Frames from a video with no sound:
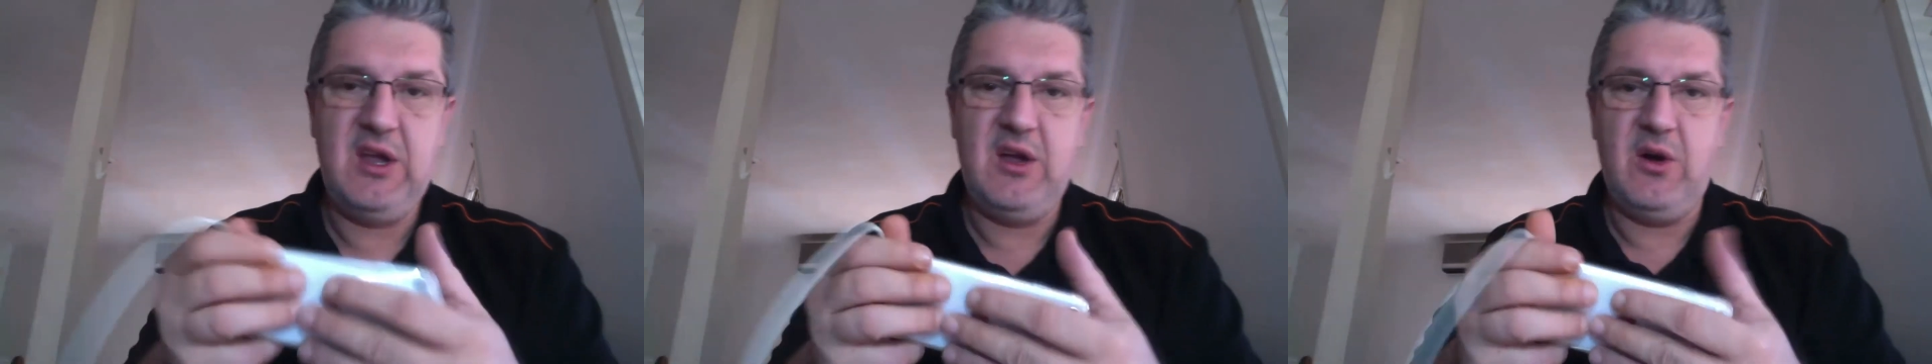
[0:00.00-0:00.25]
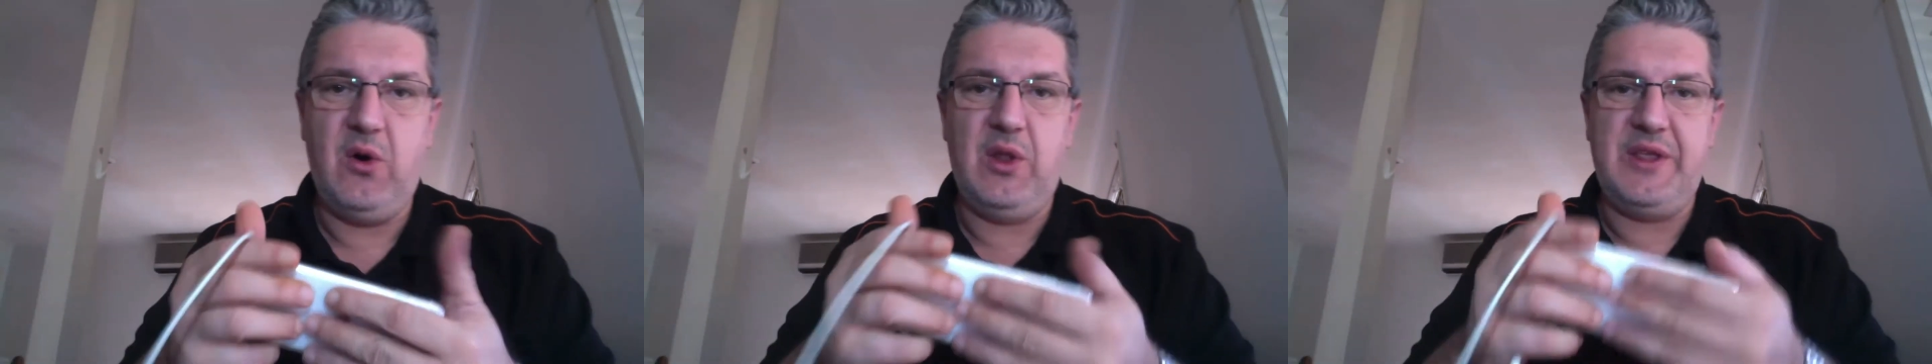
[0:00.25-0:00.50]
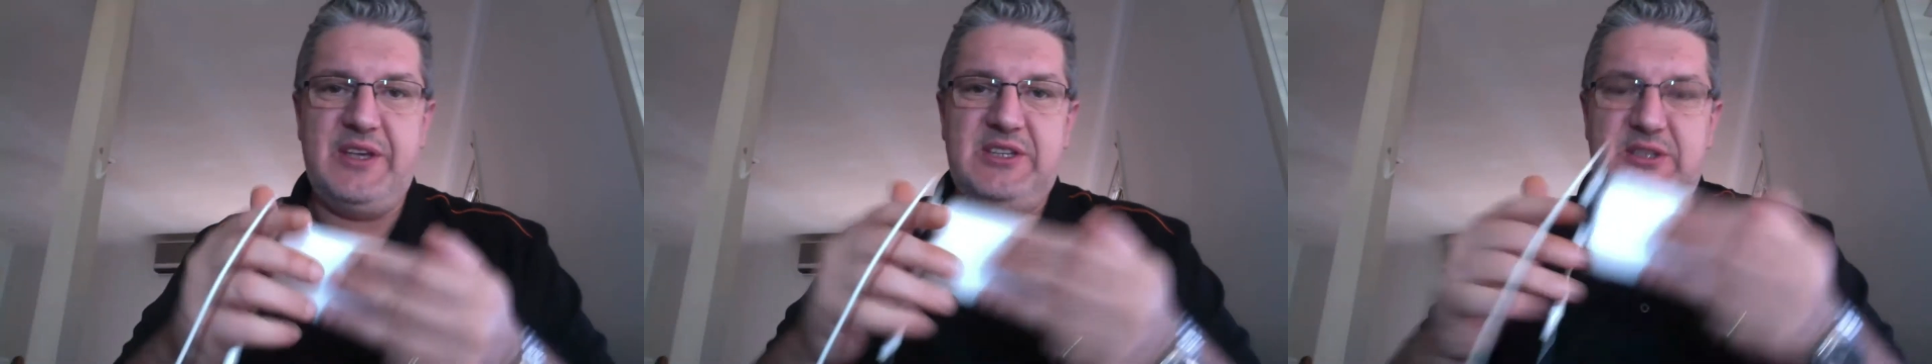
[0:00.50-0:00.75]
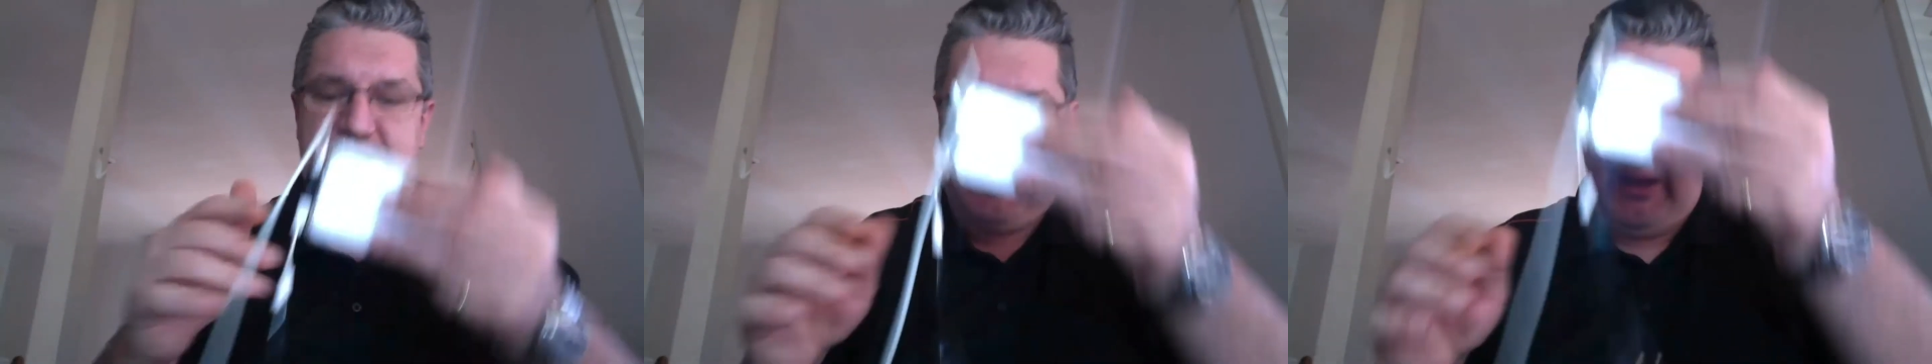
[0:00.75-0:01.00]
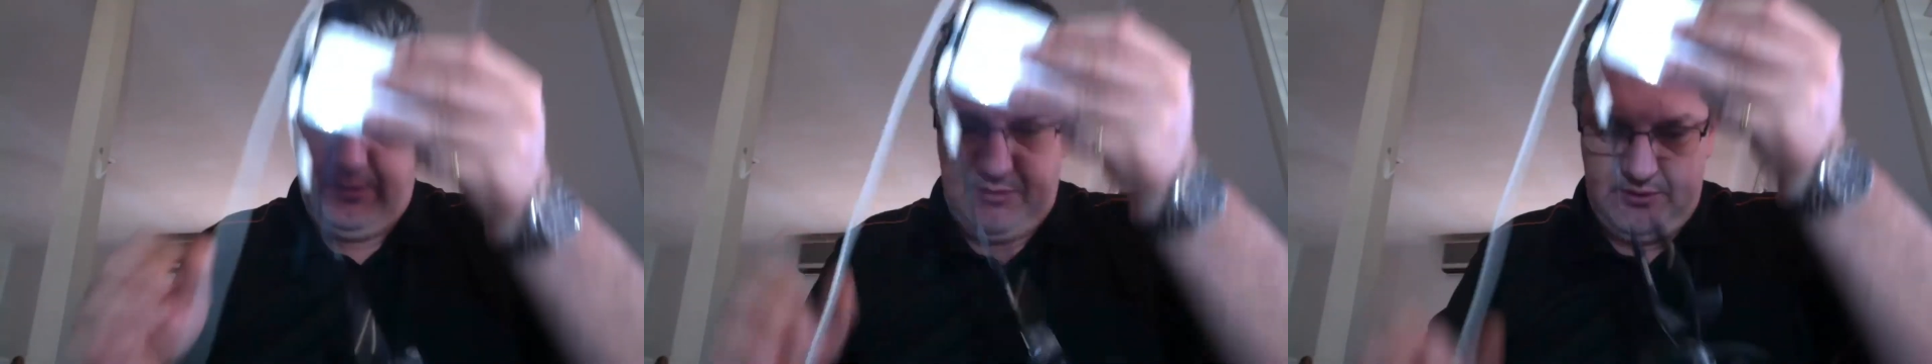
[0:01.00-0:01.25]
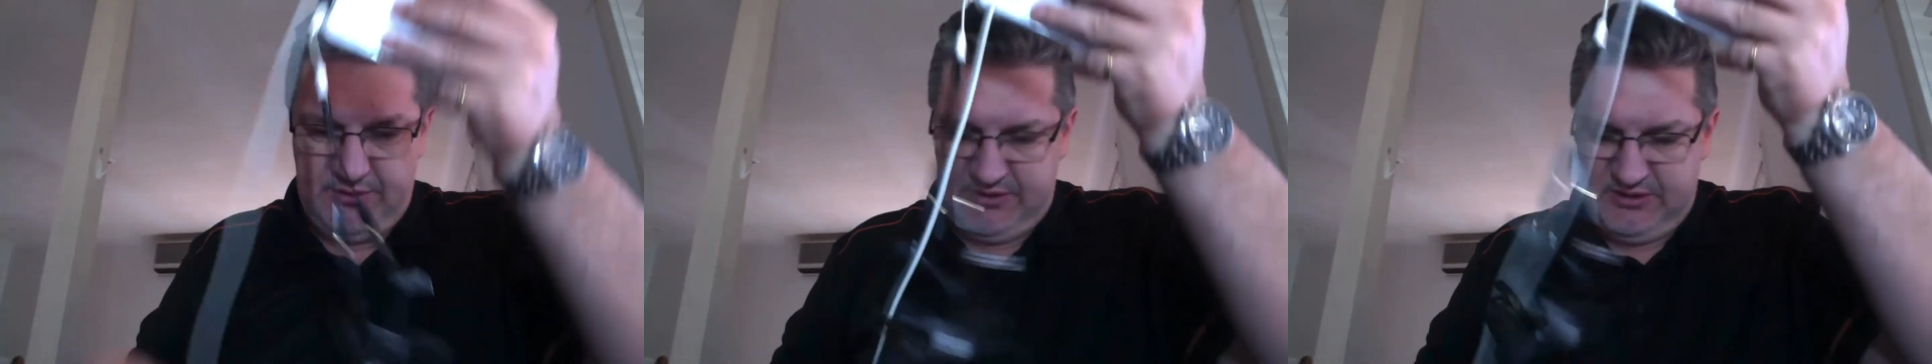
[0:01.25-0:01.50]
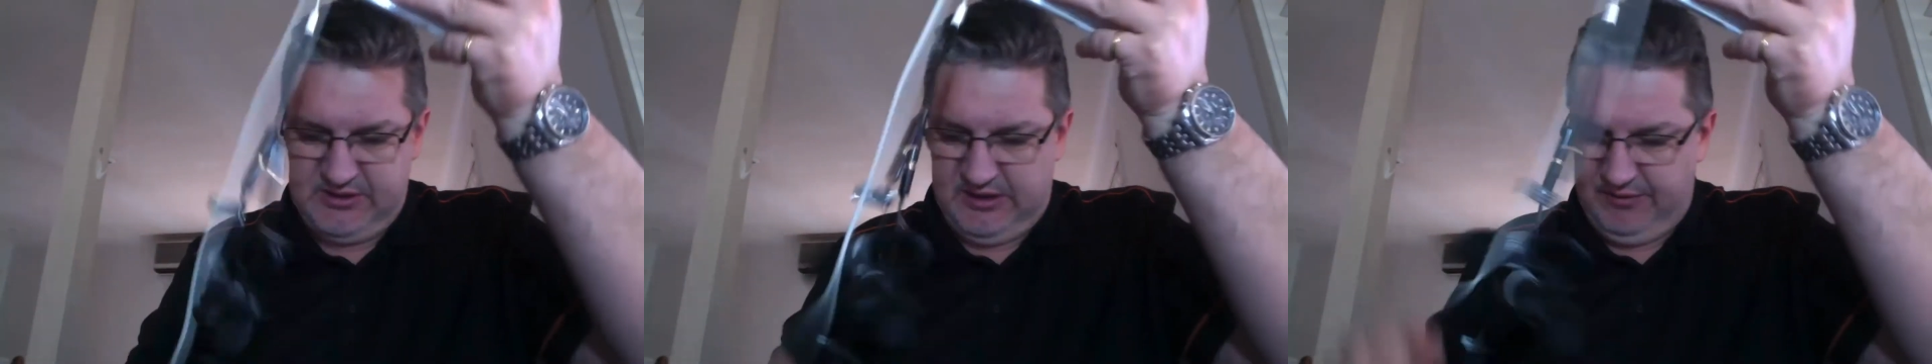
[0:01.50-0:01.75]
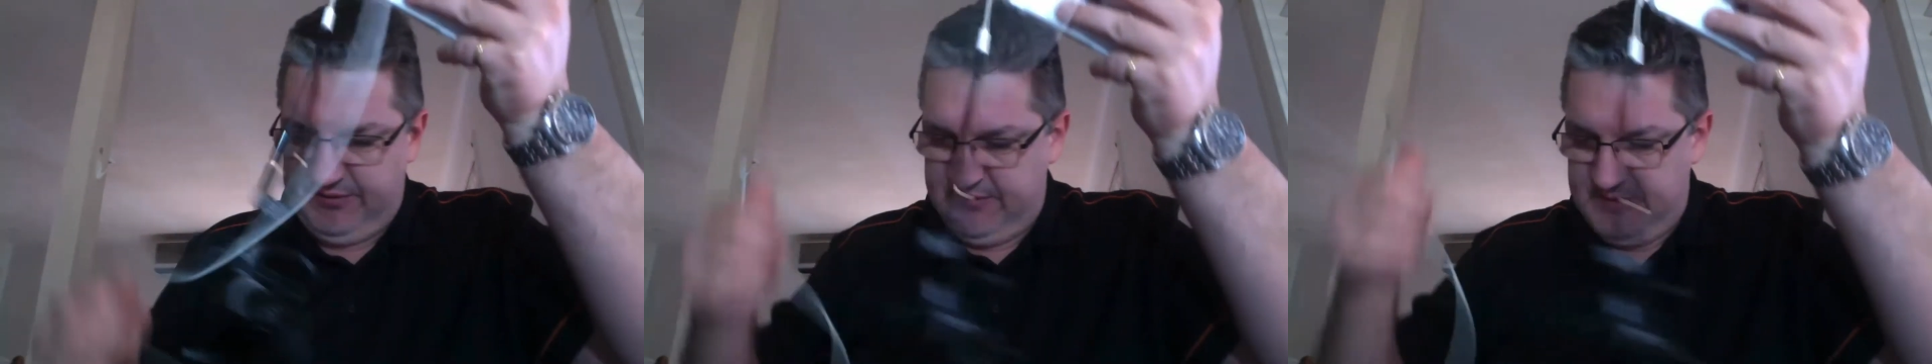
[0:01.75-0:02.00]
All these cables and stuff.